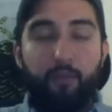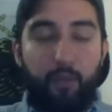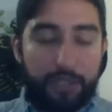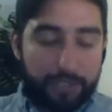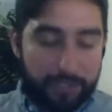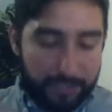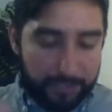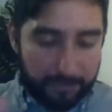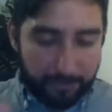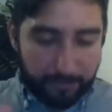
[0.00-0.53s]

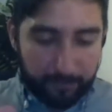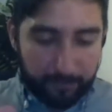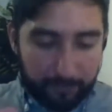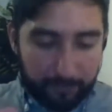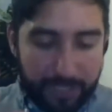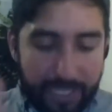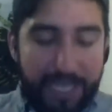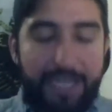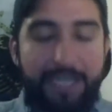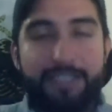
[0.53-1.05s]
Which
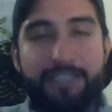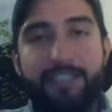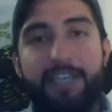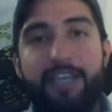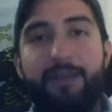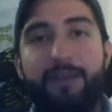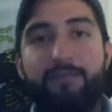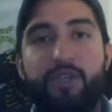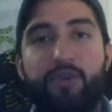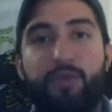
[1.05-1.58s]
8
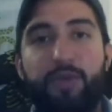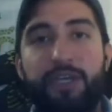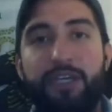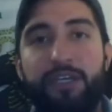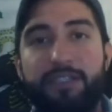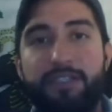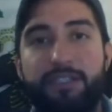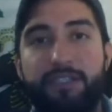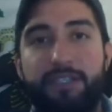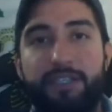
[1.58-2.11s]
teams are we
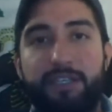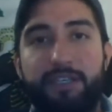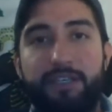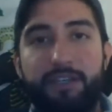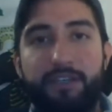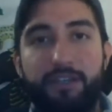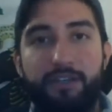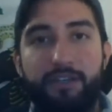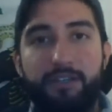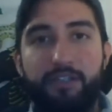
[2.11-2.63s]
going to
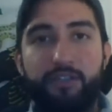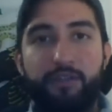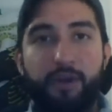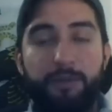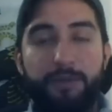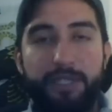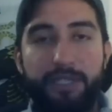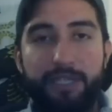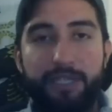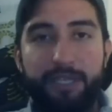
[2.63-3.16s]
see
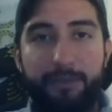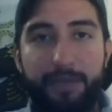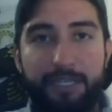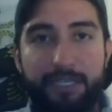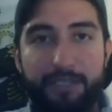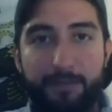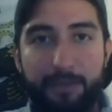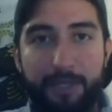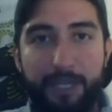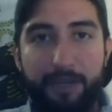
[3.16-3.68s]
show up in the Liga
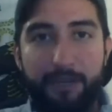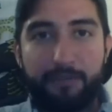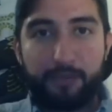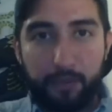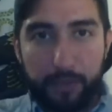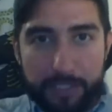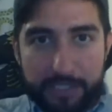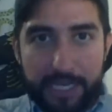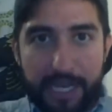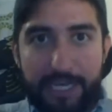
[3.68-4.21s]
MX playoffs?
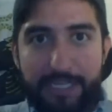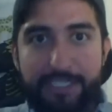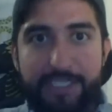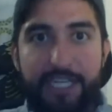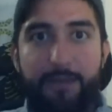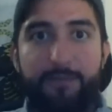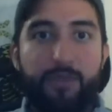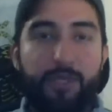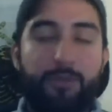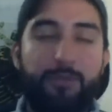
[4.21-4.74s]
Which 8
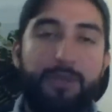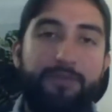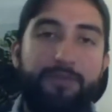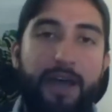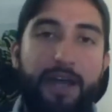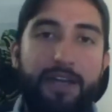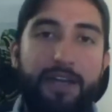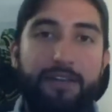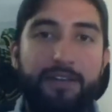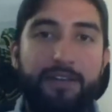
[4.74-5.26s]
teams are going to
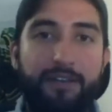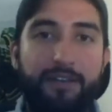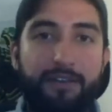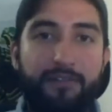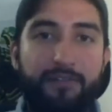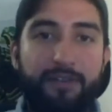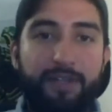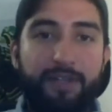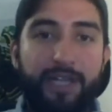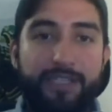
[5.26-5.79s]
be fighting
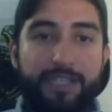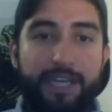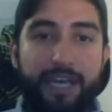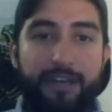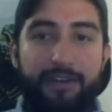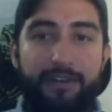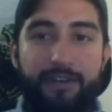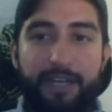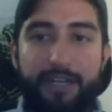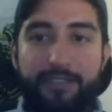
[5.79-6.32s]
for that
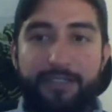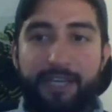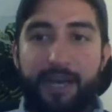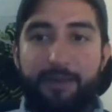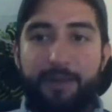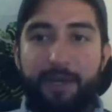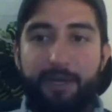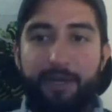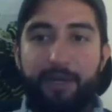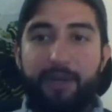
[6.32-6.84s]
title? And
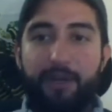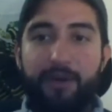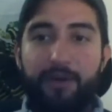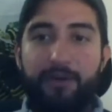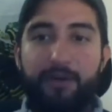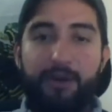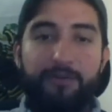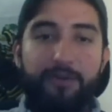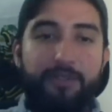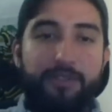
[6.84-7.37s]
Tom, I'm going to
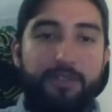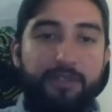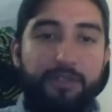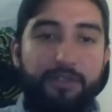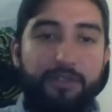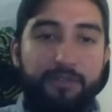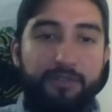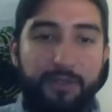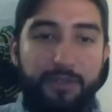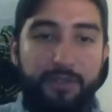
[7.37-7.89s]
go over to
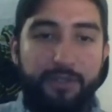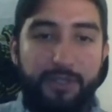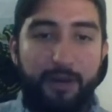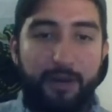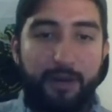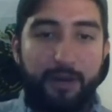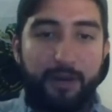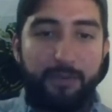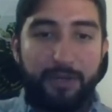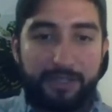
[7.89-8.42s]
you first.
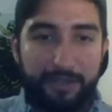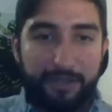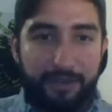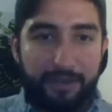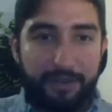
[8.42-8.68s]
Tom, what's your